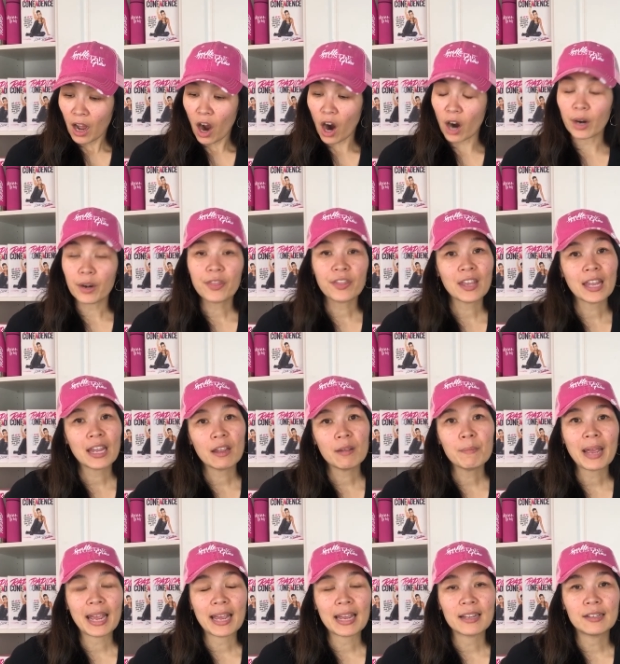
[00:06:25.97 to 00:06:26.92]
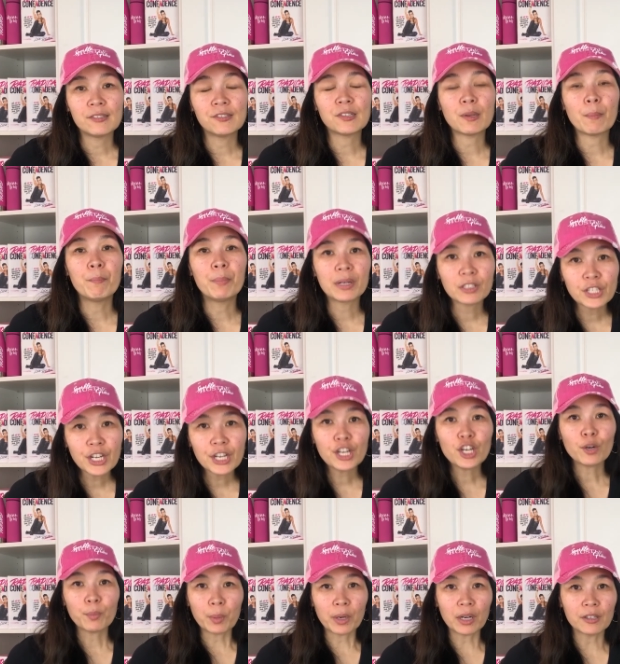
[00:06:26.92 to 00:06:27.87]
Our theme is building
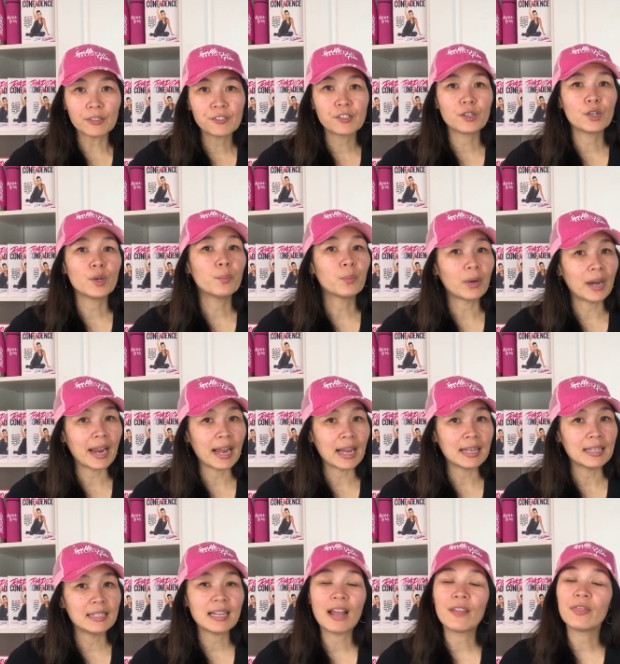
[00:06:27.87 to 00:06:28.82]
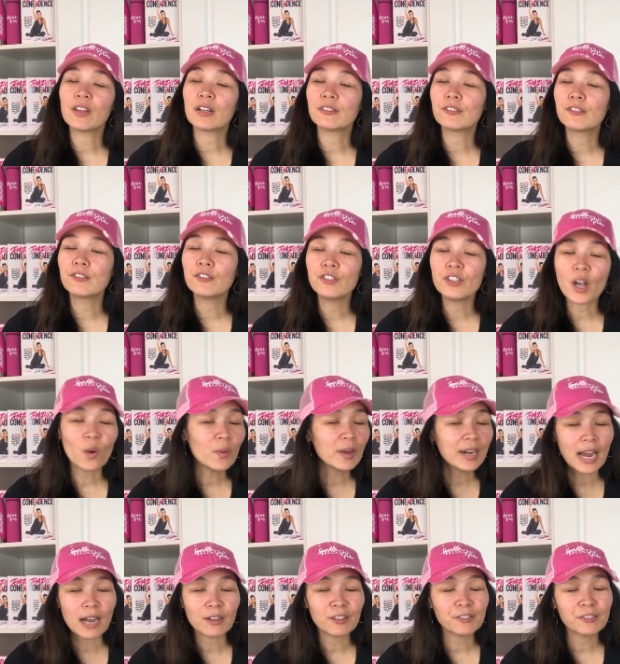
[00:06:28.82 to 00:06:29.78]
your personal brand, and there's no one
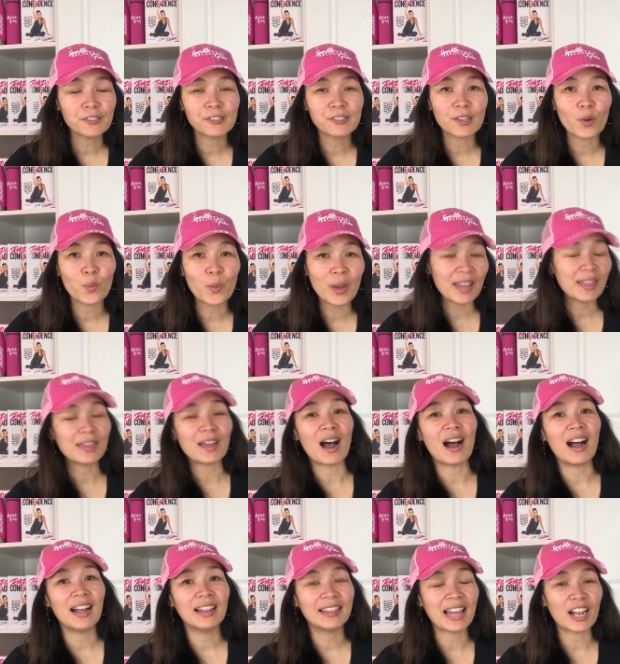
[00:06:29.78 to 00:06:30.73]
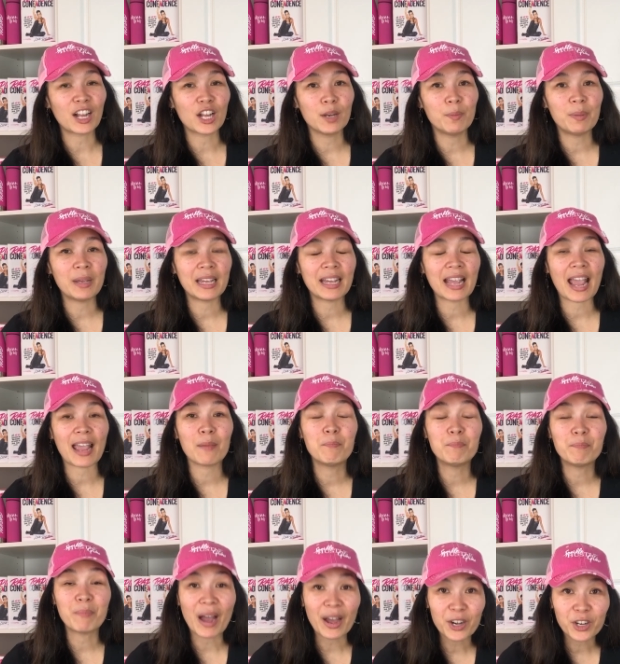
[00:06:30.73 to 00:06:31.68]
else we thought that could be a
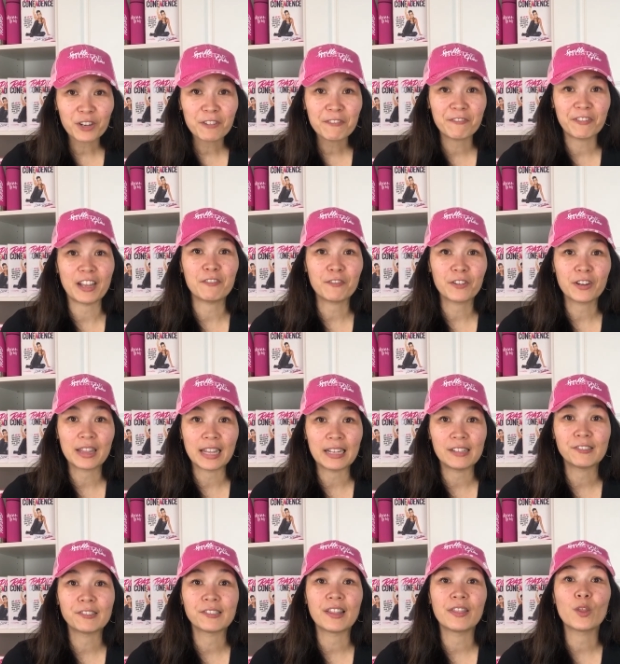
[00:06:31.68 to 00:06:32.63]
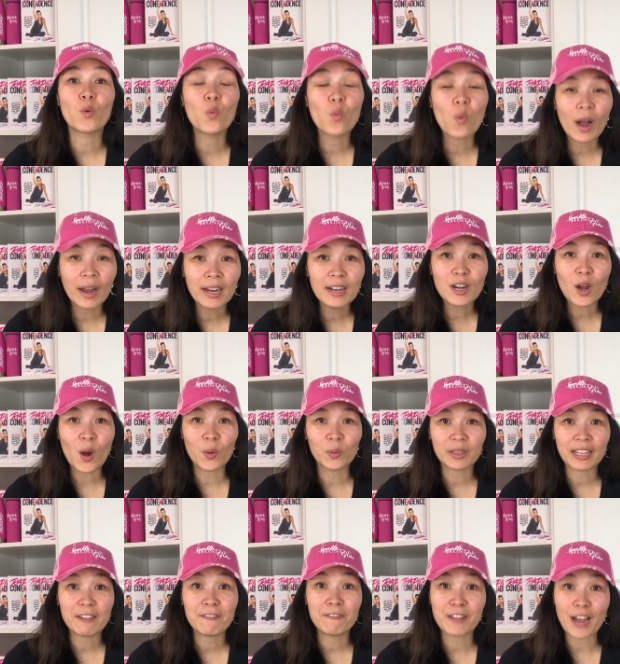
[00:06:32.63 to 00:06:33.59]
better fit for this than the one and
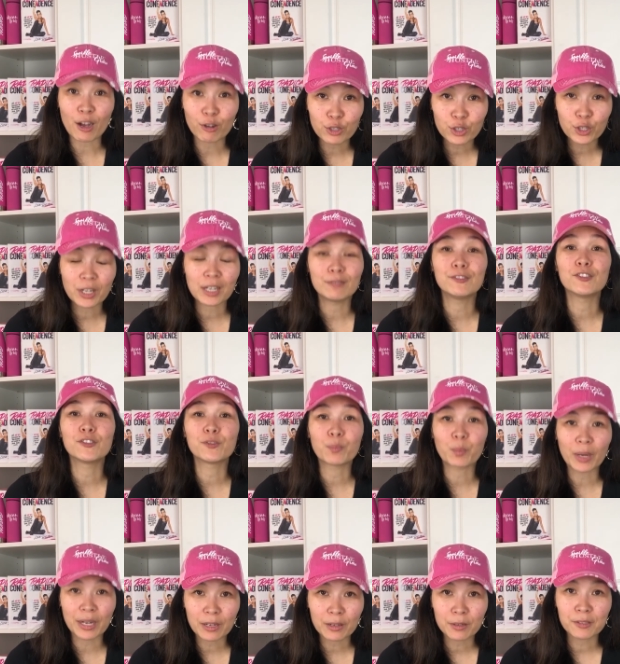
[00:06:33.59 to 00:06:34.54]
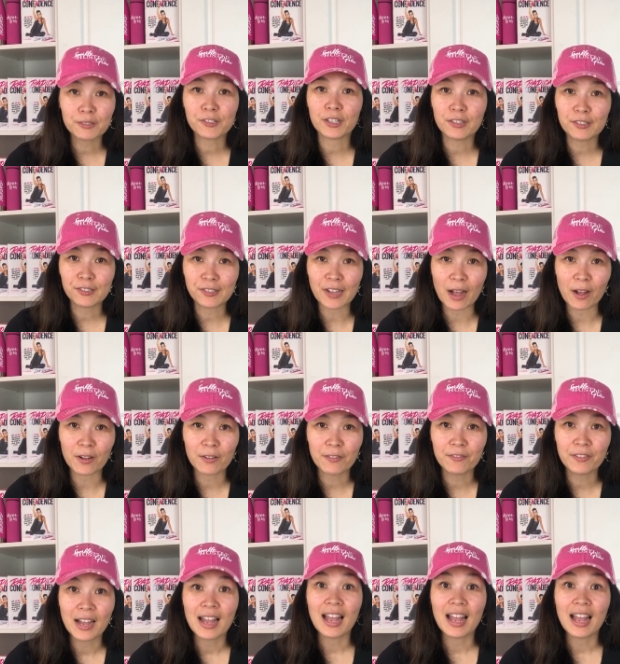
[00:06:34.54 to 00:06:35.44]
only founder of Sprinkles herself,